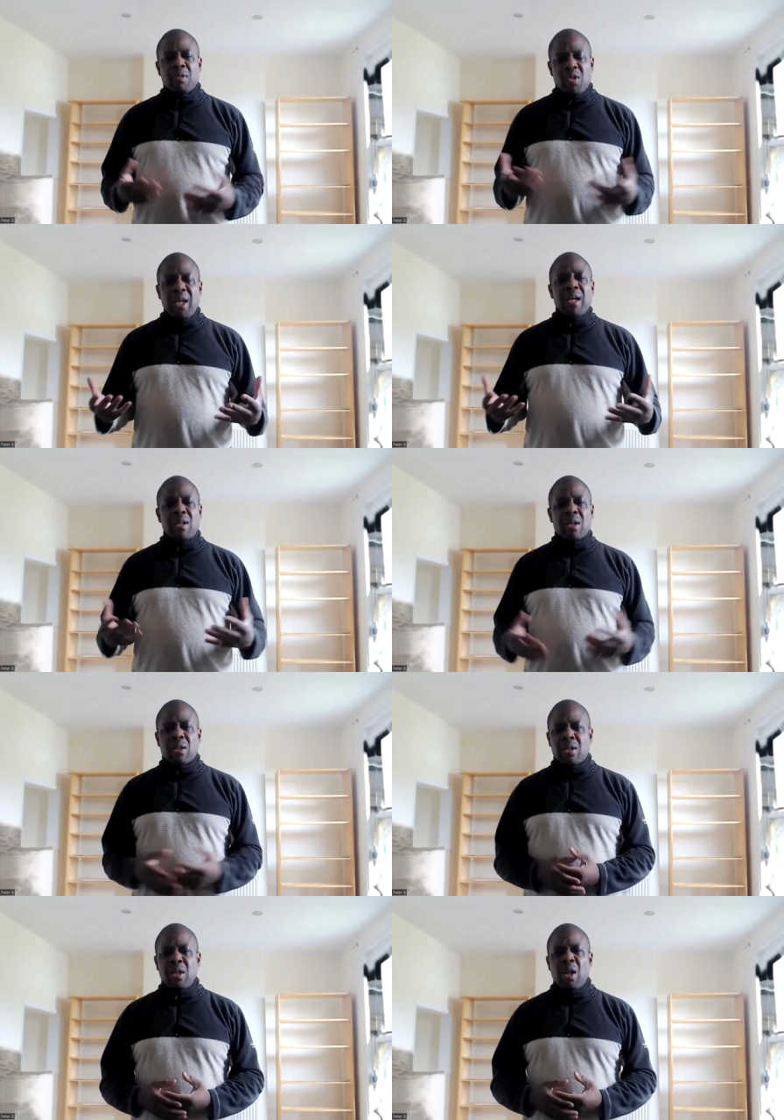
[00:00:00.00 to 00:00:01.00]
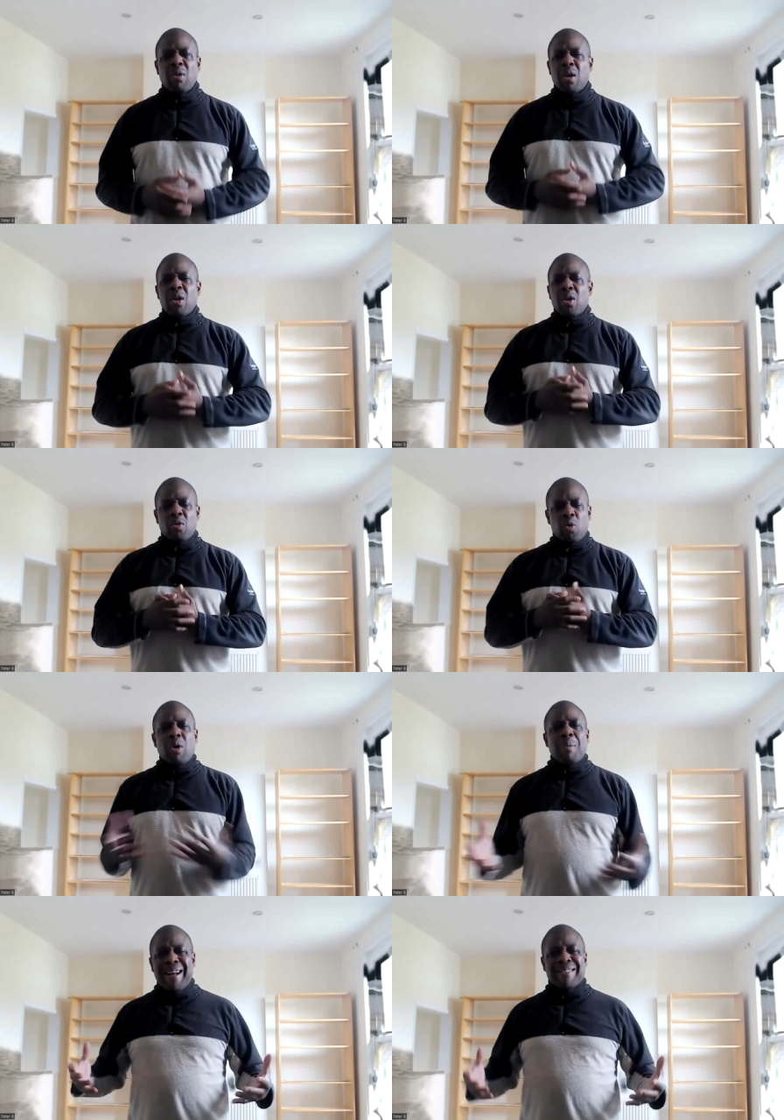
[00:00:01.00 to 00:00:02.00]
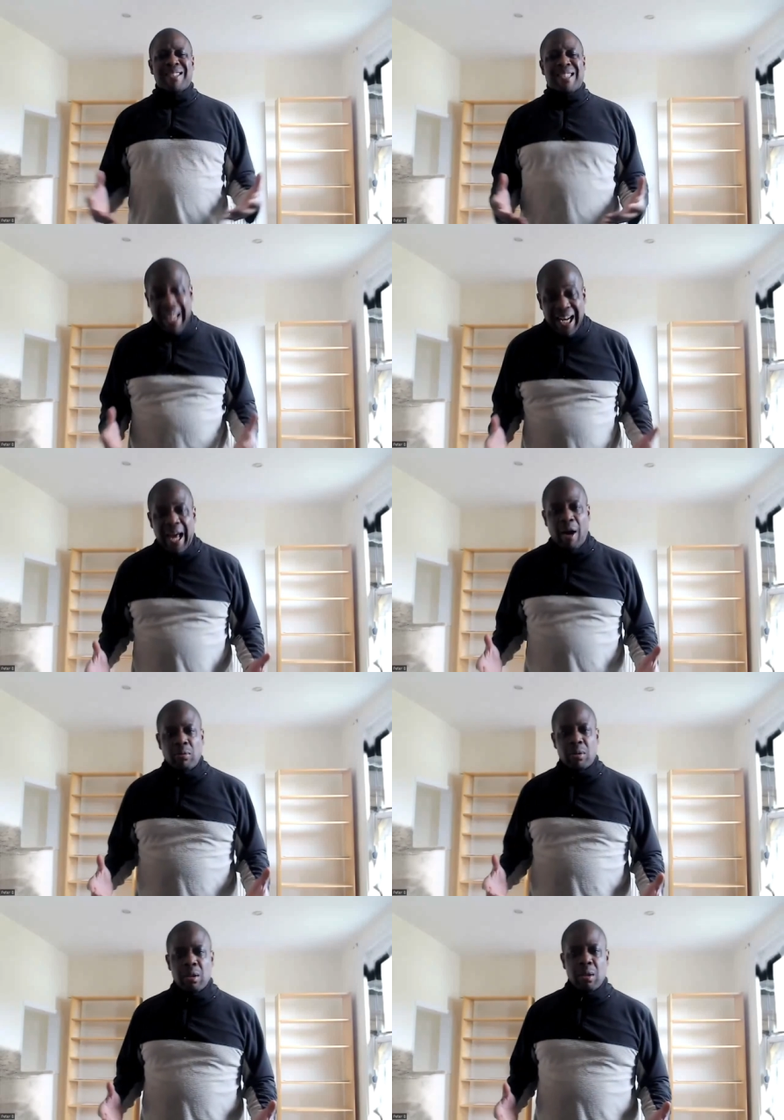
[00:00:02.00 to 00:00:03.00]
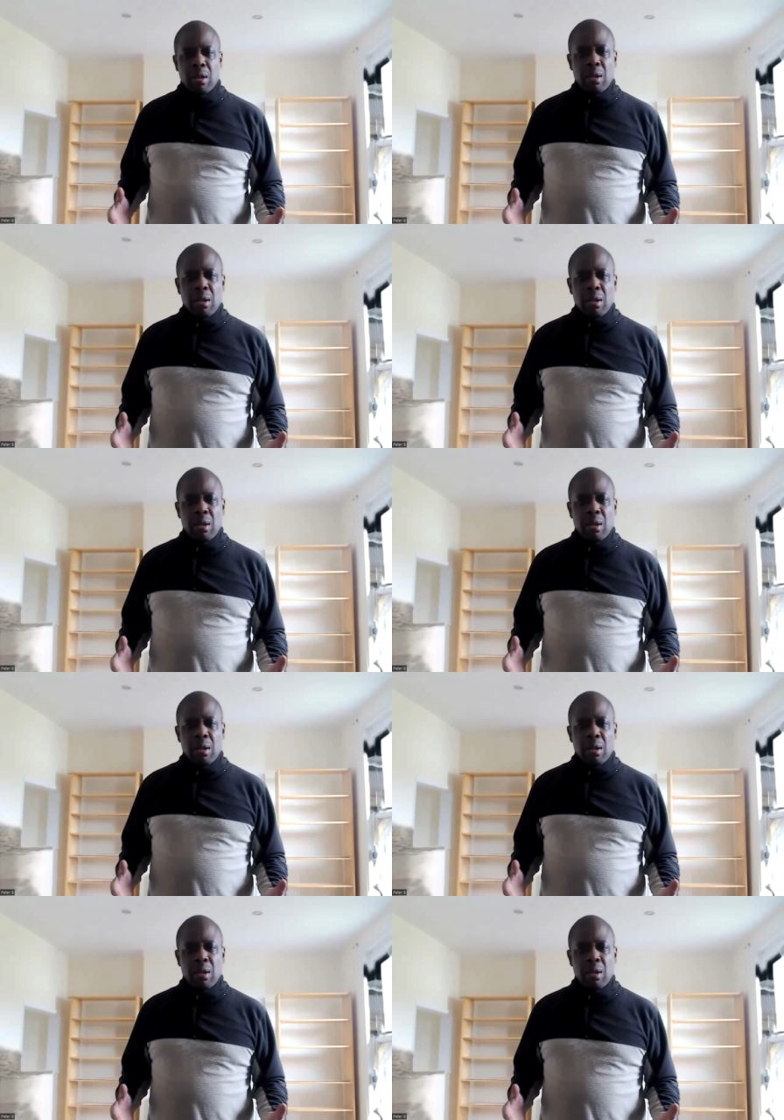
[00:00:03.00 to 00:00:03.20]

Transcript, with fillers: Jesus, you know, talk about sellouts.